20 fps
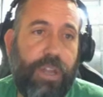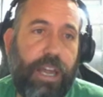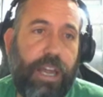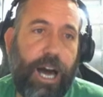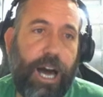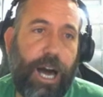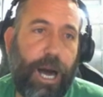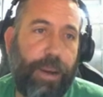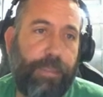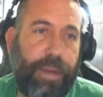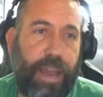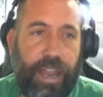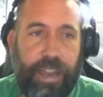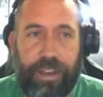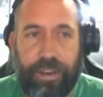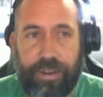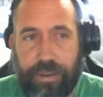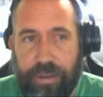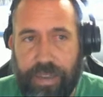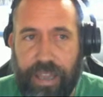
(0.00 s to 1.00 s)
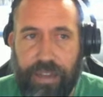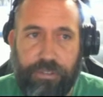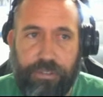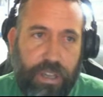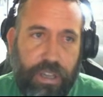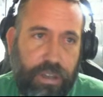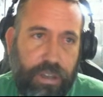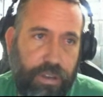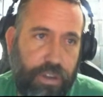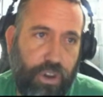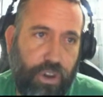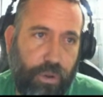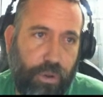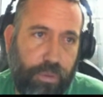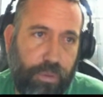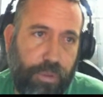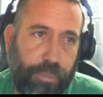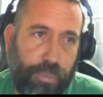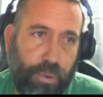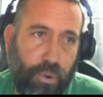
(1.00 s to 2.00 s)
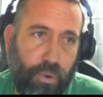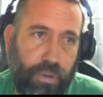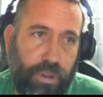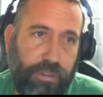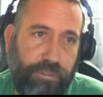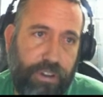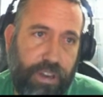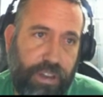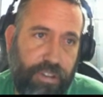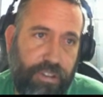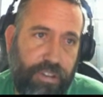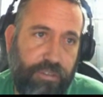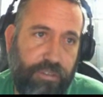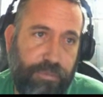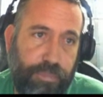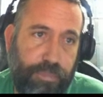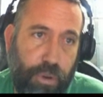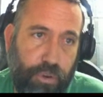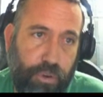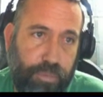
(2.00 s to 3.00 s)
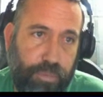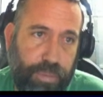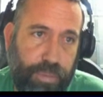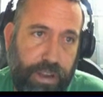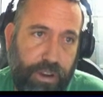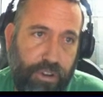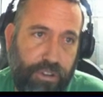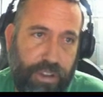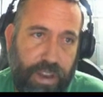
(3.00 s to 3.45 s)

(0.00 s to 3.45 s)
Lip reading: And given, you know, the proclivities of most players,